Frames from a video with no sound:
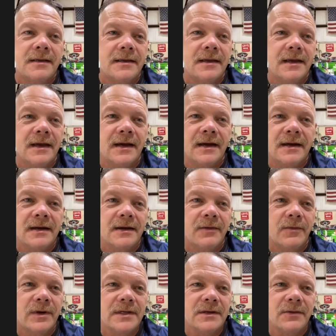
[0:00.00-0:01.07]
78.
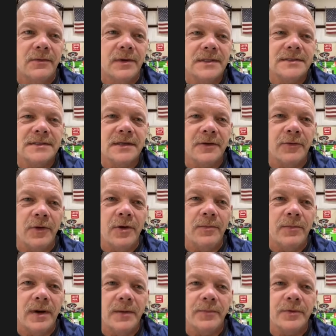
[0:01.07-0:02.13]
Once they
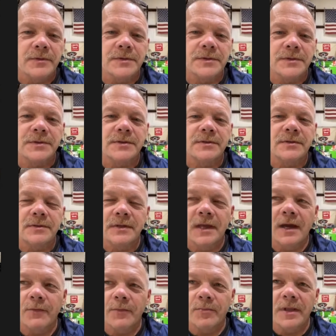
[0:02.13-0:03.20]

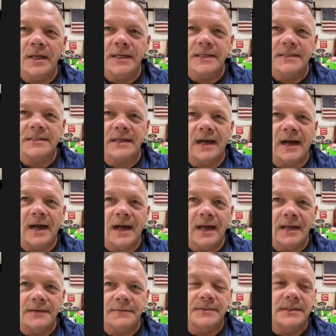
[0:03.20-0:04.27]
got replaced,
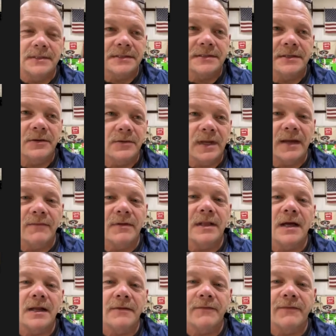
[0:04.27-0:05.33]
I just don't have a
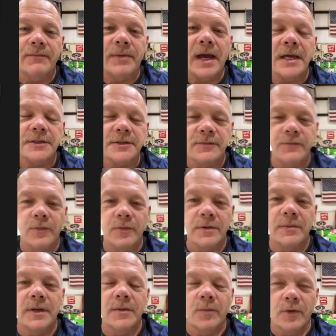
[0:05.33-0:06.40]
lot of passion for
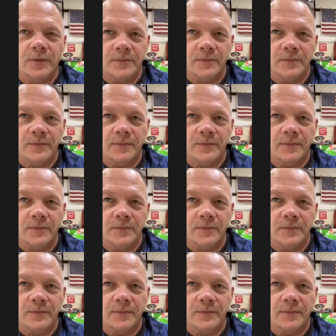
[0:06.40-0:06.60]
them anymore.